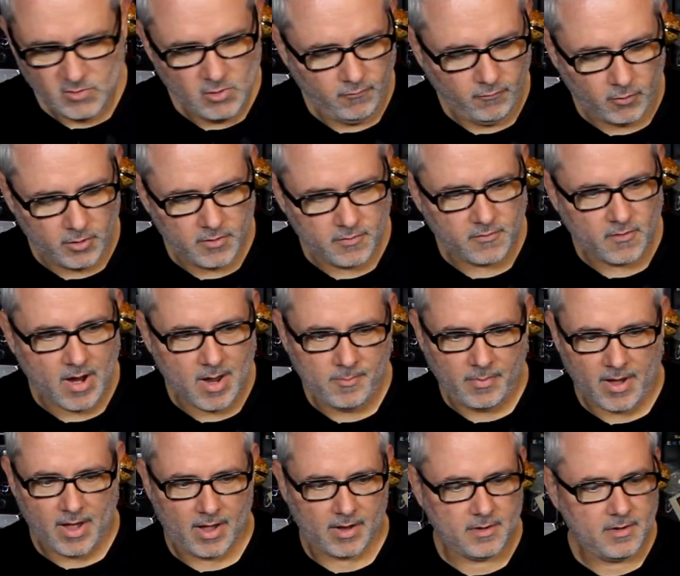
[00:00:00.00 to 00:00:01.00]
for your
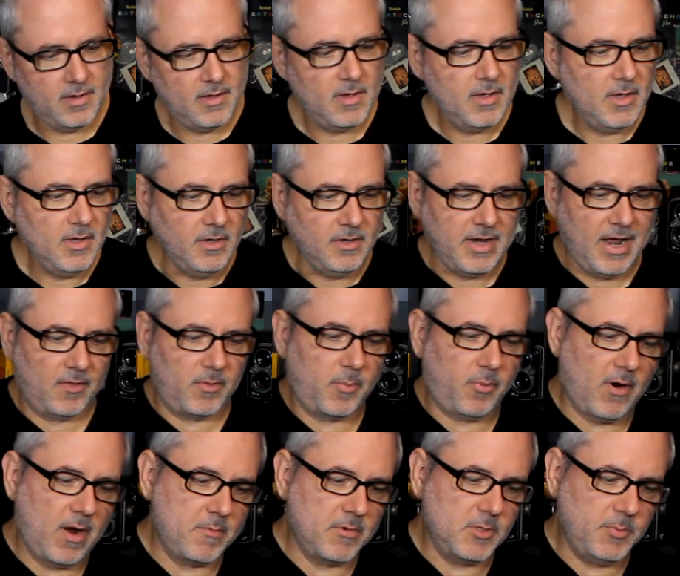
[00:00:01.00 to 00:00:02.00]
tripod. Now the
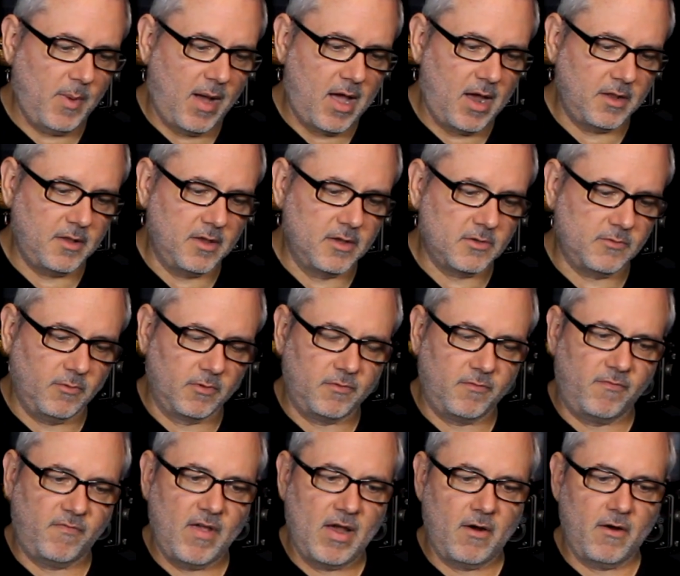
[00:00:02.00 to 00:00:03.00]
premise behind this was
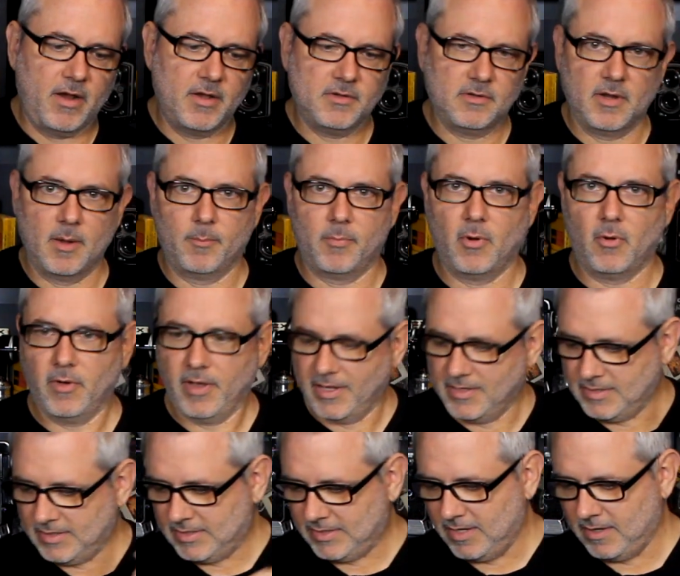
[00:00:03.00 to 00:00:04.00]
very simple.
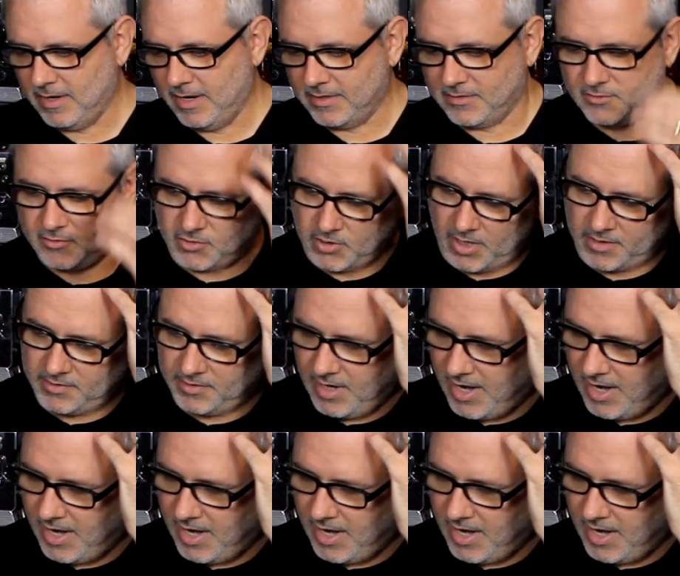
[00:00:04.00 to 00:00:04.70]
It's just